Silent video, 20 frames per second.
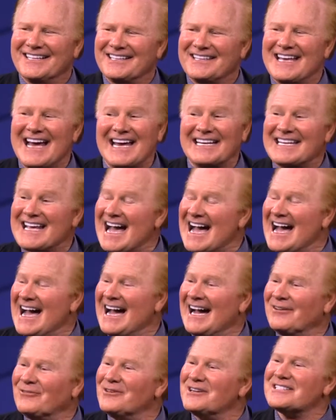That
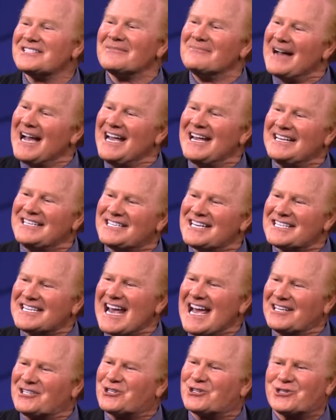guy was amazing. He just
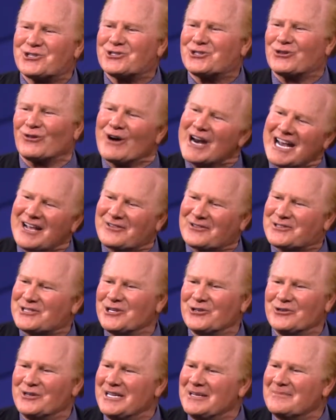had strength
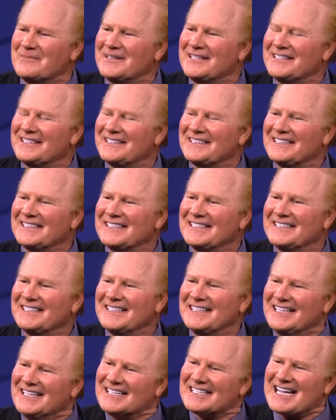to him.
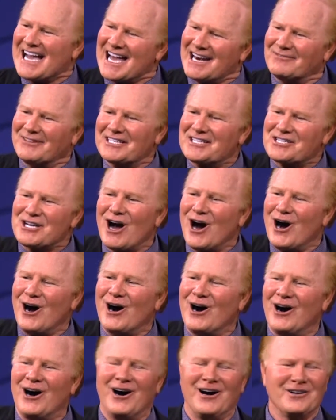Kind of a
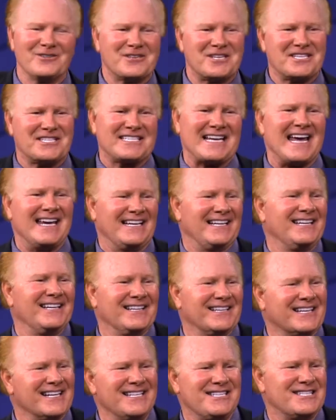tall,
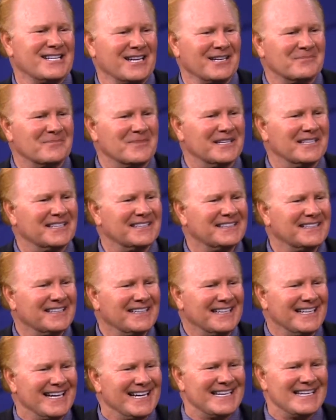stately-looking gentleman.
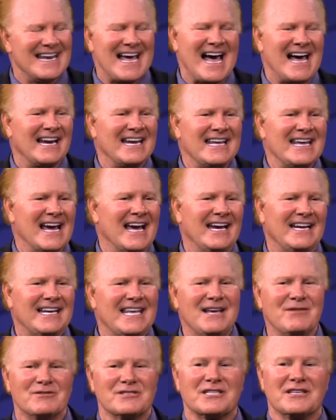98,
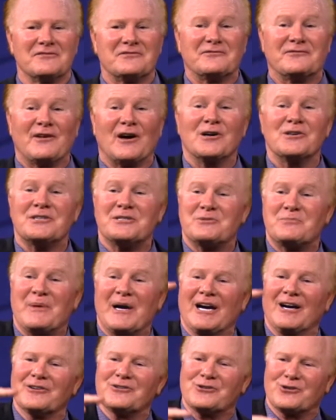he was the first
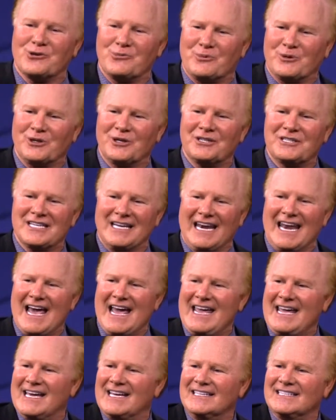paratrooper to
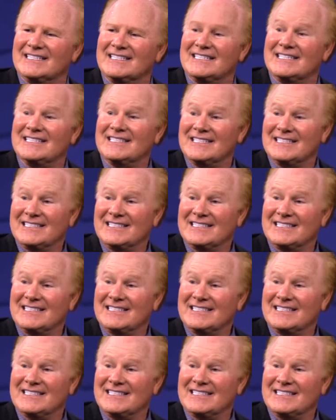land.